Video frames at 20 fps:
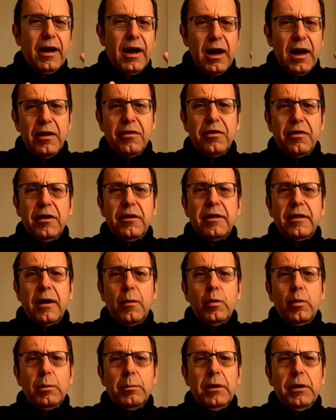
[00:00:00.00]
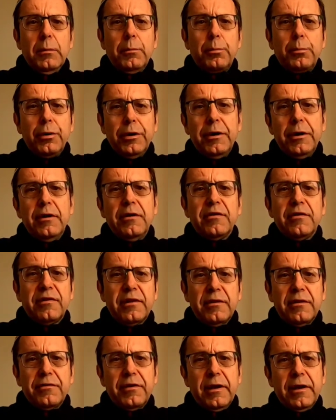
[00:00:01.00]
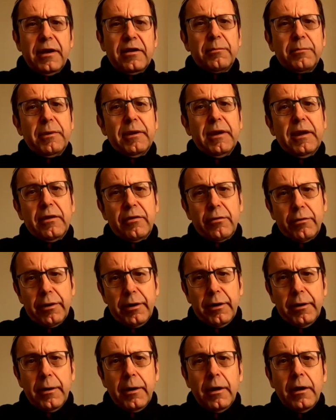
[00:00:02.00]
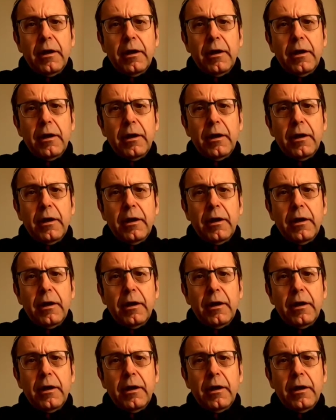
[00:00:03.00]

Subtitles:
I think that will be pretty self-explanatory.